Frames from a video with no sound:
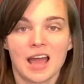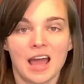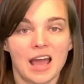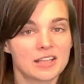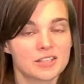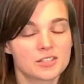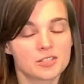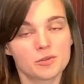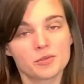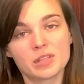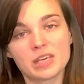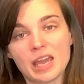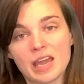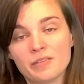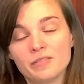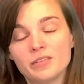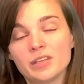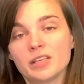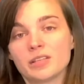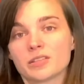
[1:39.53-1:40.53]
and so the
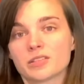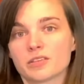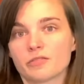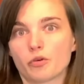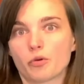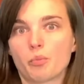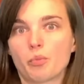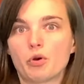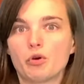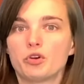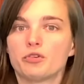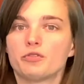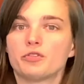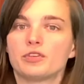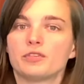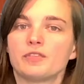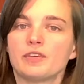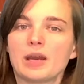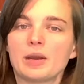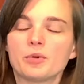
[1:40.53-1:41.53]
evidence of a motive to
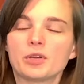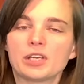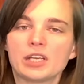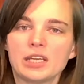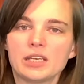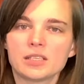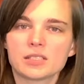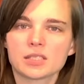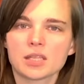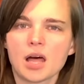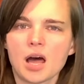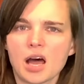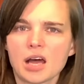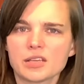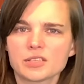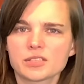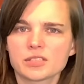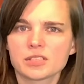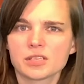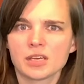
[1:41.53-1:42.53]
fabricate is
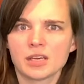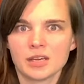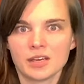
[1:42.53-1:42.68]
lost.